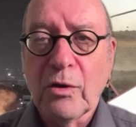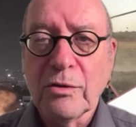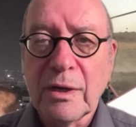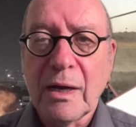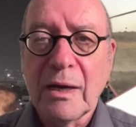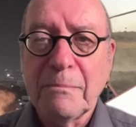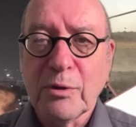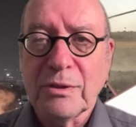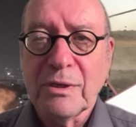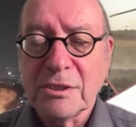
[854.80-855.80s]
on
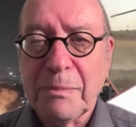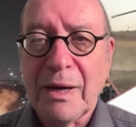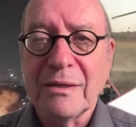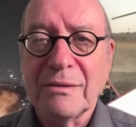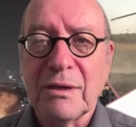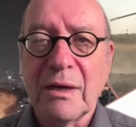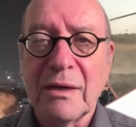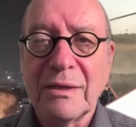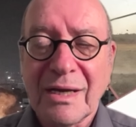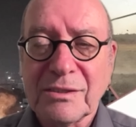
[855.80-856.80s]
Putin's part
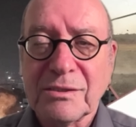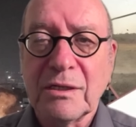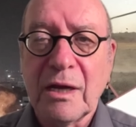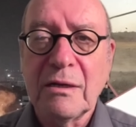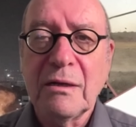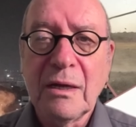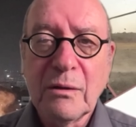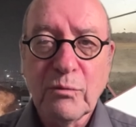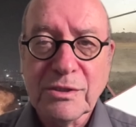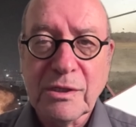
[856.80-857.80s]
yesterday
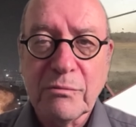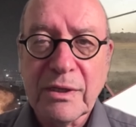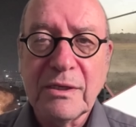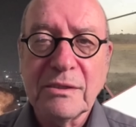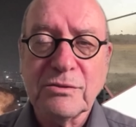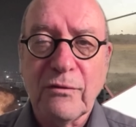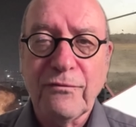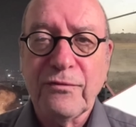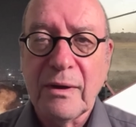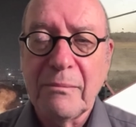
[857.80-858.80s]
with the release
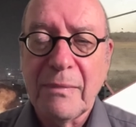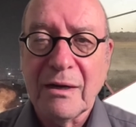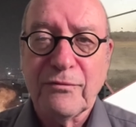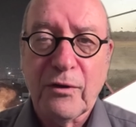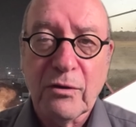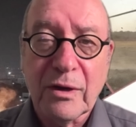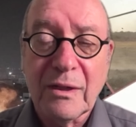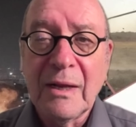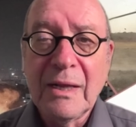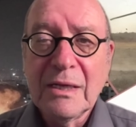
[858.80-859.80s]
of Mark
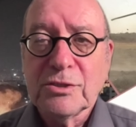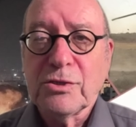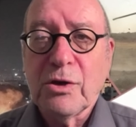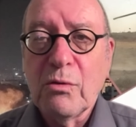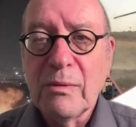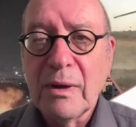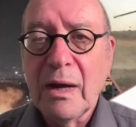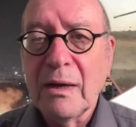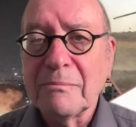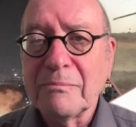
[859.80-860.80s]
Fogel. So
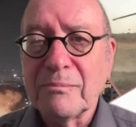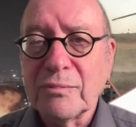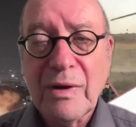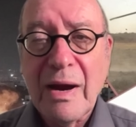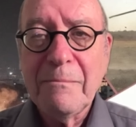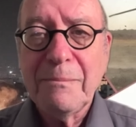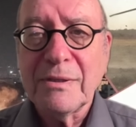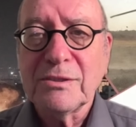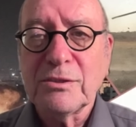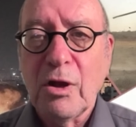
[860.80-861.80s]
Trump
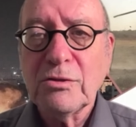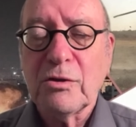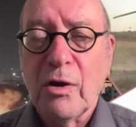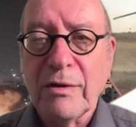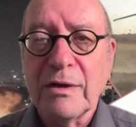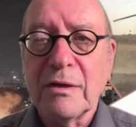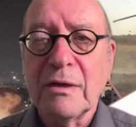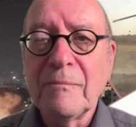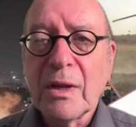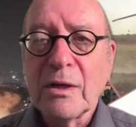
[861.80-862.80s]
is not going
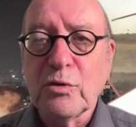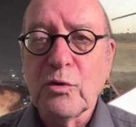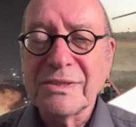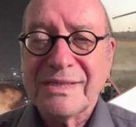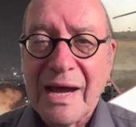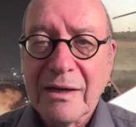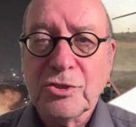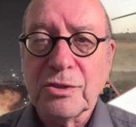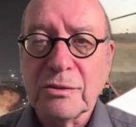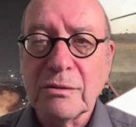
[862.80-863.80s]
to
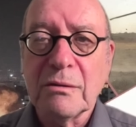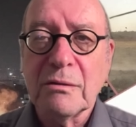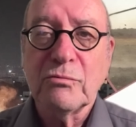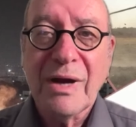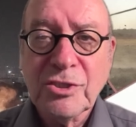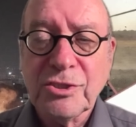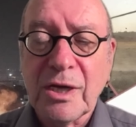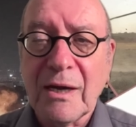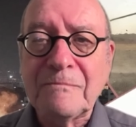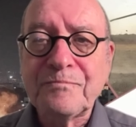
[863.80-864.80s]
sanction
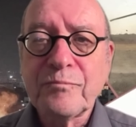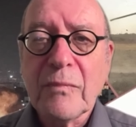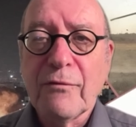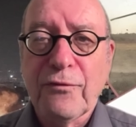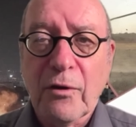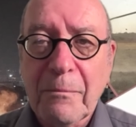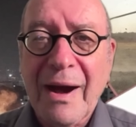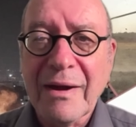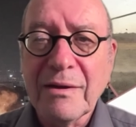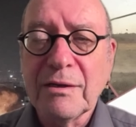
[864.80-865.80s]
Russia for
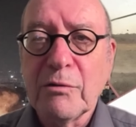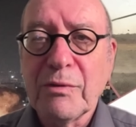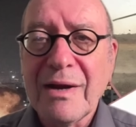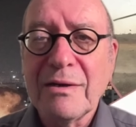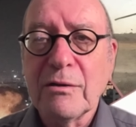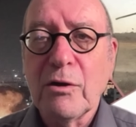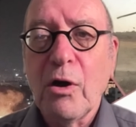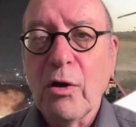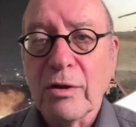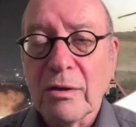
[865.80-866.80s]
buying Iranian
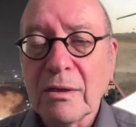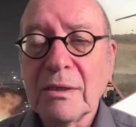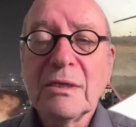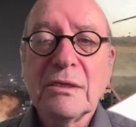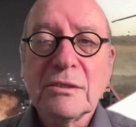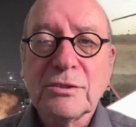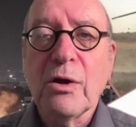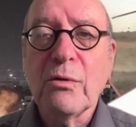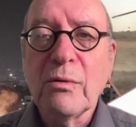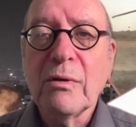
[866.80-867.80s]
oil.
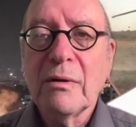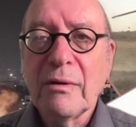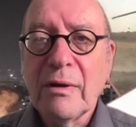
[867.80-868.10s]
So